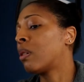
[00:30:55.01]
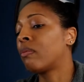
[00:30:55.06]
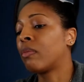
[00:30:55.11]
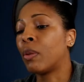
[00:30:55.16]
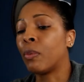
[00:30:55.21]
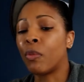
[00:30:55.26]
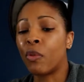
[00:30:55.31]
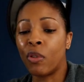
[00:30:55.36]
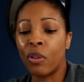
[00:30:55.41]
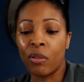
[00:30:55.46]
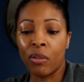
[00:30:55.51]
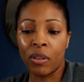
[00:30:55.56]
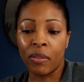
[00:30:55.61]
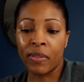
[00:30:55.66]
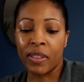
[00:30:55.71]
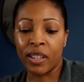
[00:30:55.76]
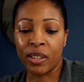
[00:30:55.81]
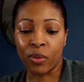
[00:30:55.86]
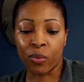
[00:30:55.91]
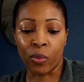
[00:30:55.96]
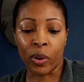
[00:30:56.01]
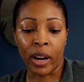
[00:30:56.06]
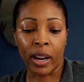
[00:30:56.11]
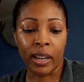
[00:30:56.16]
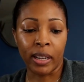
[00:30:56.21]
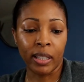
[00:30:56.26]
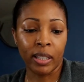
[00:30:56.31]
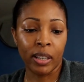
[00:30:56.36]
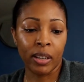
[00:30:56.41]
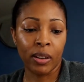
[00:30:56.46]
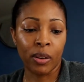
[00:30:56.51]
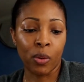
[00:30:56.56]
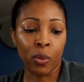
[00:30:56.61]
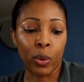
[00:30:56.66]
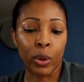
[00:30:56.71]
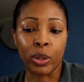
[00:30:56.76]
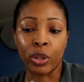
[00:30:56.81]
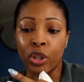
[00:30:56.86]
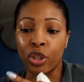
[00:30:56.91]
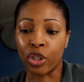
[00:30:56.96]
the moral of this rant
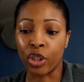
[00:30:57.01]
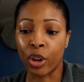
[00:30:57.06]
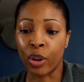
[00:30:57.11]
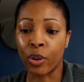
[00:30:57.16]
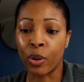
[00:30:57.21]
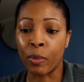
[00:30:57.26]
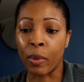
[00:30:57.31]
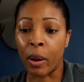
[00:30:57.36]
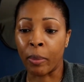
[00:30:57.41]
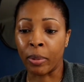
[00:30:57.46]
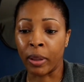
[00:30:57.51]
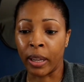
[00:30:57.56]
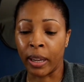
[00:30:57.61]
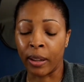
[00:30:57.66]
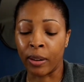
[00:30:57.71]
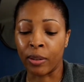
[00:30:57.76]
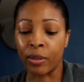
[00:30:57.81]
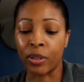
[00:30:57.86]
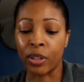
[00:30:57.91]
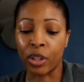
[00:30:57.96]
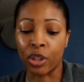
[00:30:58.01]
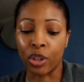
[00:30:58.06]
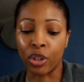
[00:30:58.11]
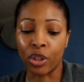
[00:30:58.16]
was to show you my planners and